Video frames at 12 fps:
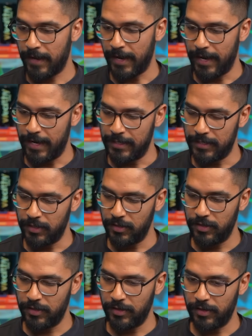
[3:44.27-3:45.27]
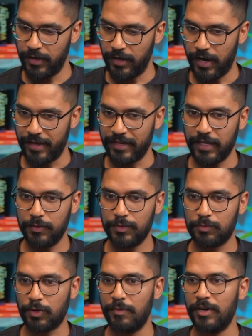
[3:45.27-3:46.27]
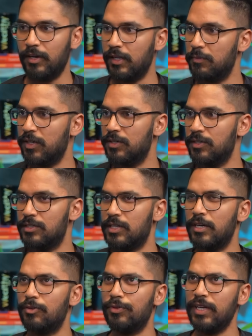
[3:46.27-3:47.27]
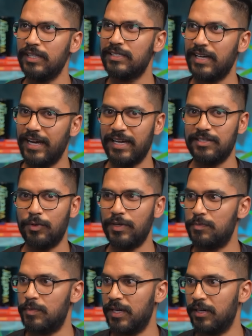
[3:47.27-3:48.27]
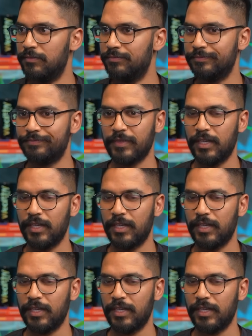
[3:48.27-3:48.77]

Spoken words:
And I think it was primarily because real estate has always been,